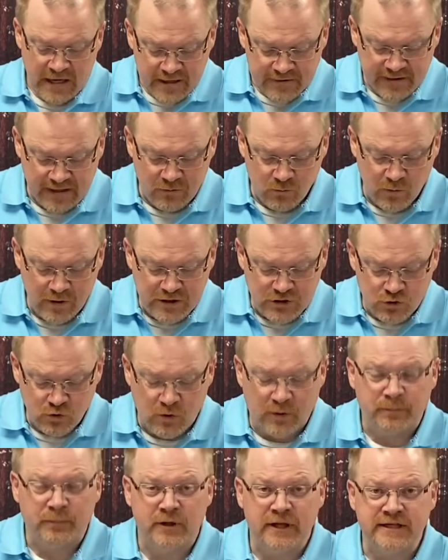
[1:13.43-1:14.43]
They went to
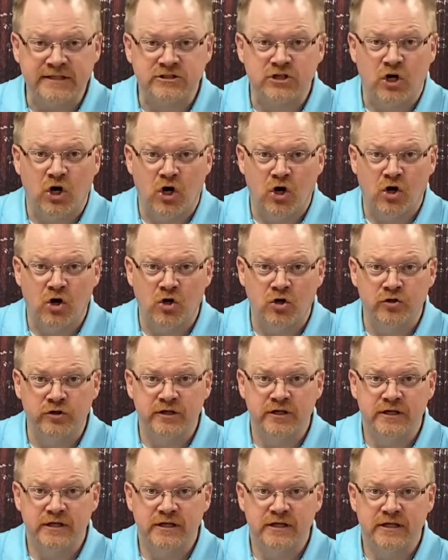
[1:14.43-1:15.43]
a place called
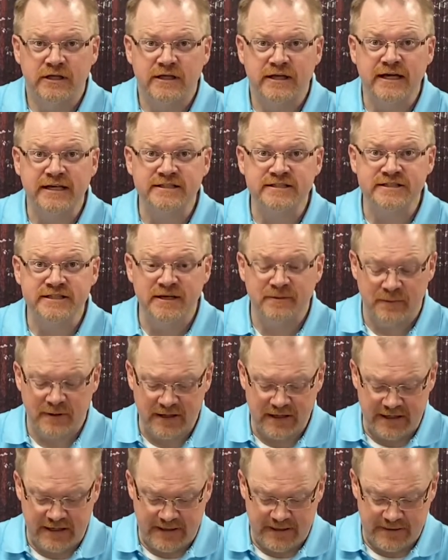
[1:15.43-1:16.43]

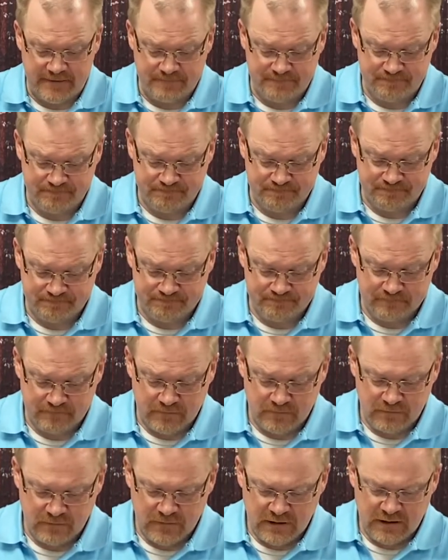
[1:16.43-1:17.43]
Gethsemane.
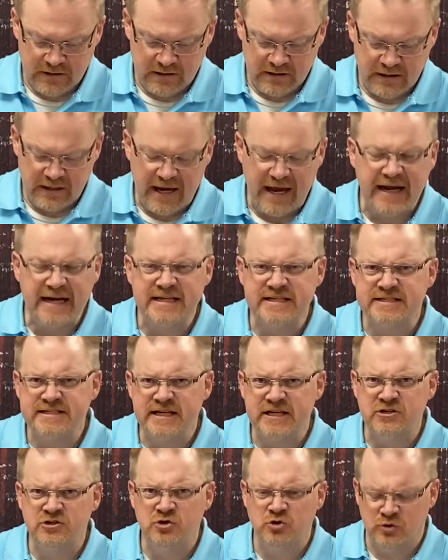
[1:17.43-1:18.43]
And he
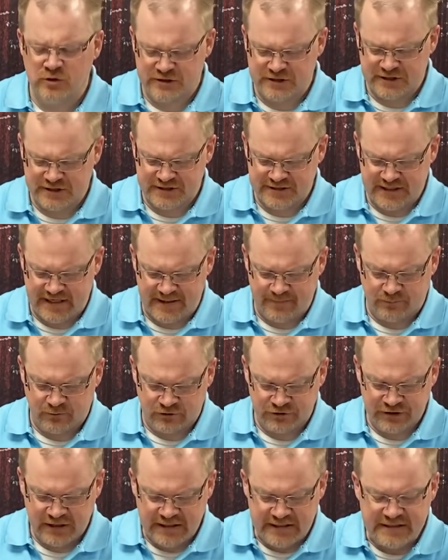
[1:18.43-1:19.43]
said to his
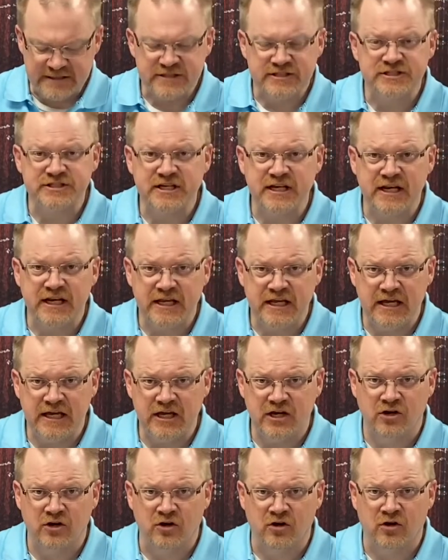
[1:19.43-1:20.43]
disciples, Sit
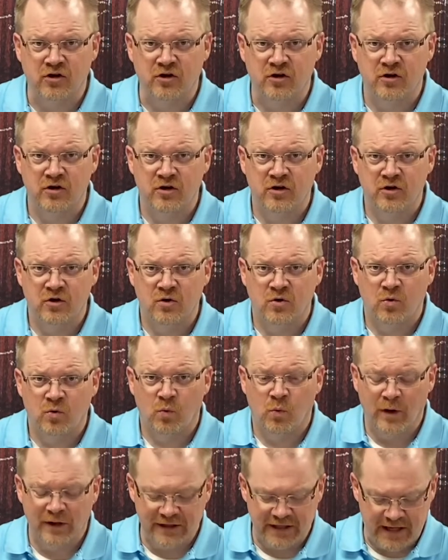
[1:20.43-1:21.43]
here
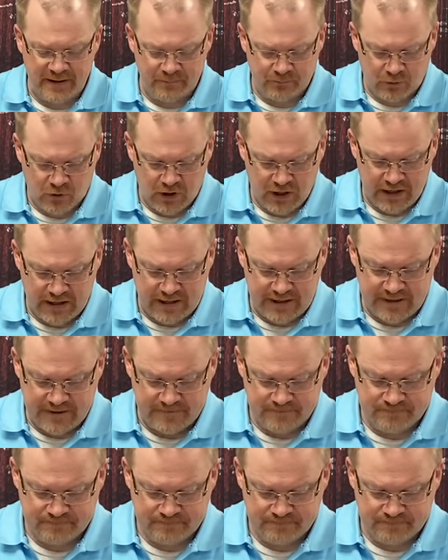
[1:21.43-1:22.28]
while I pray.